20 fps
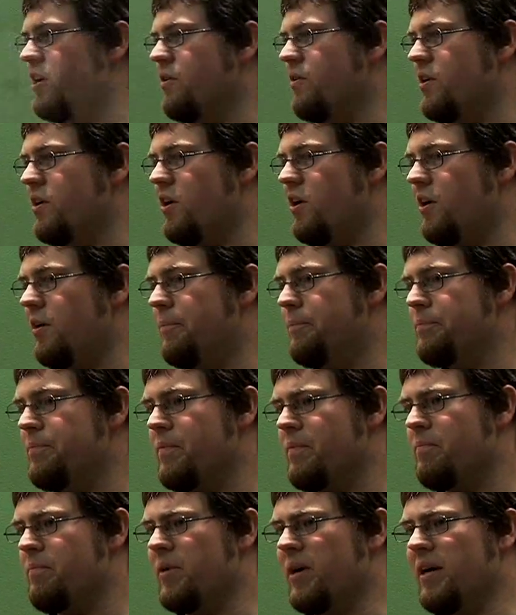ICO at all,
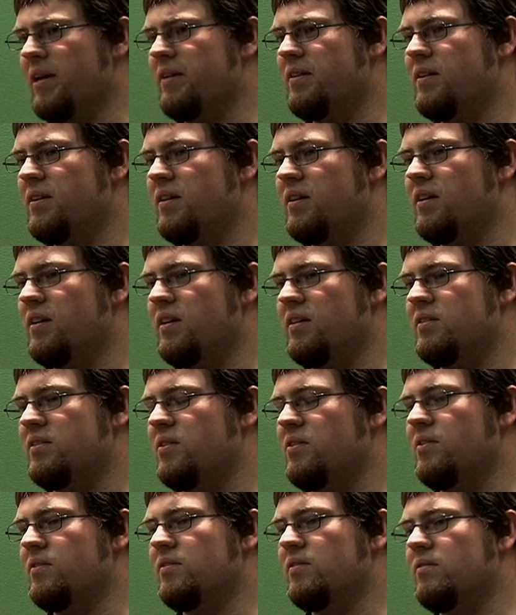but it's
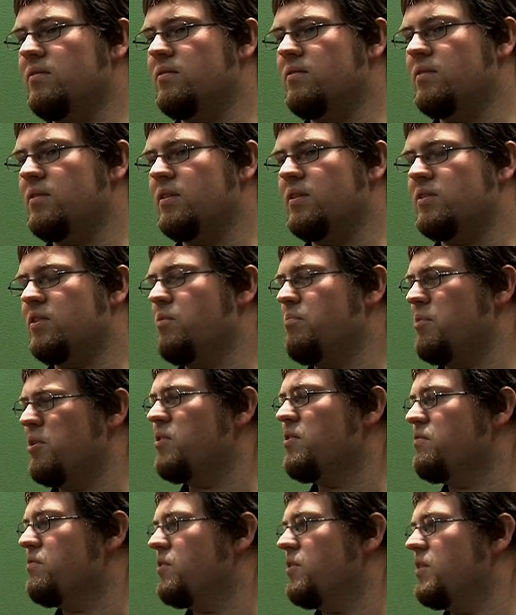so
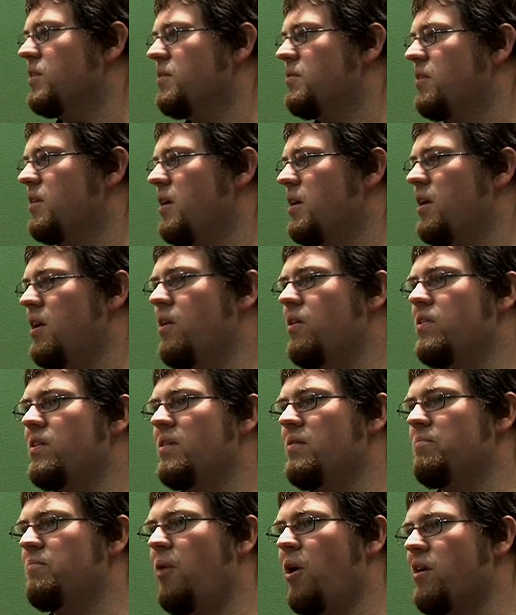beautiful. And, you know,
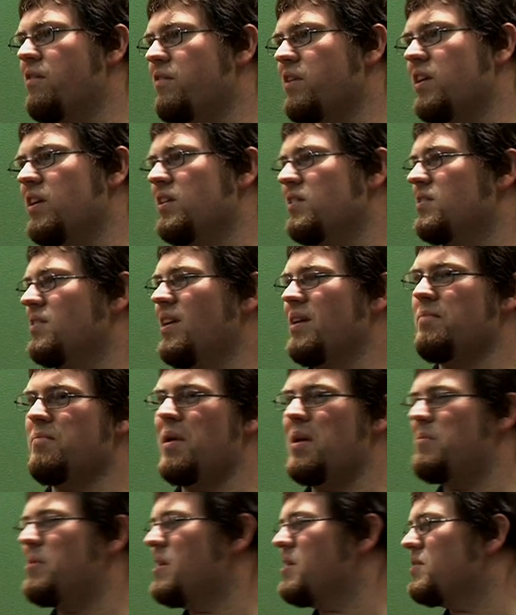and part of it is like
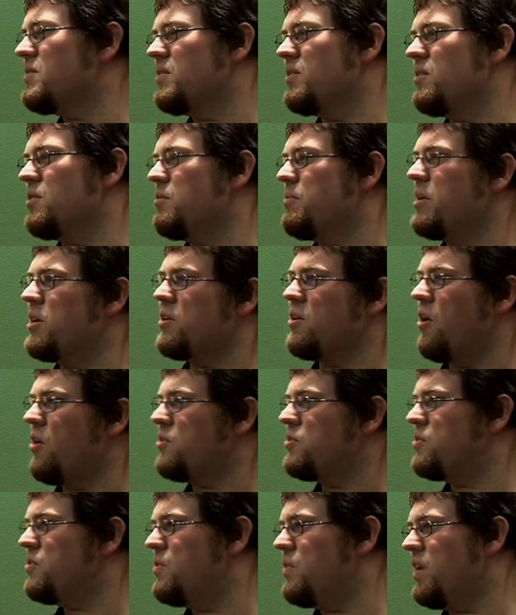maybe it's a little bit
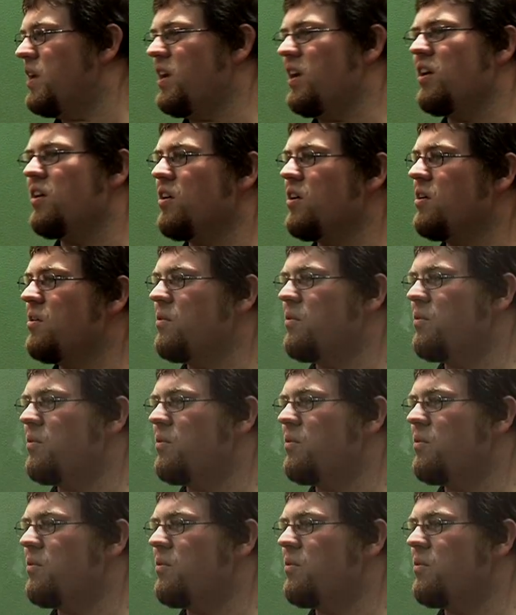cartoony or